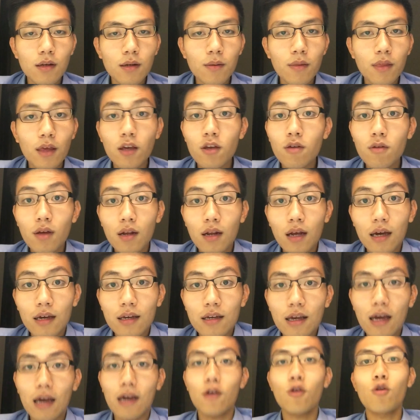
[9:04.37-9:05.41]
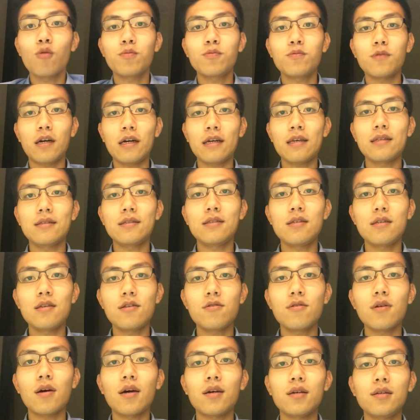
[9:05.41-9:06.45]
thank you, and I hope I can see
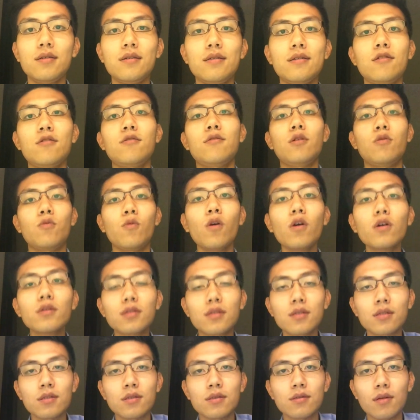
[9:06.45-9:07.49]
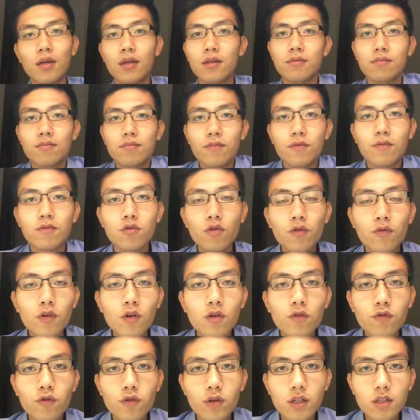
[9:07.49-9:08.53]
you guys in wards, and do
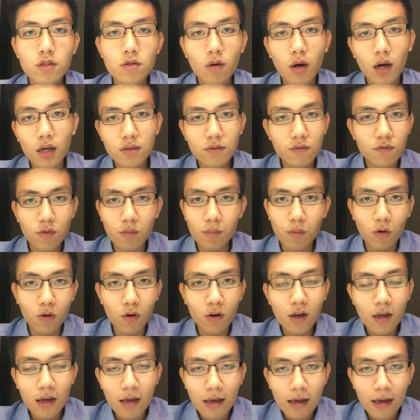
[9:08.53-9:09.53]
feel free to ask for more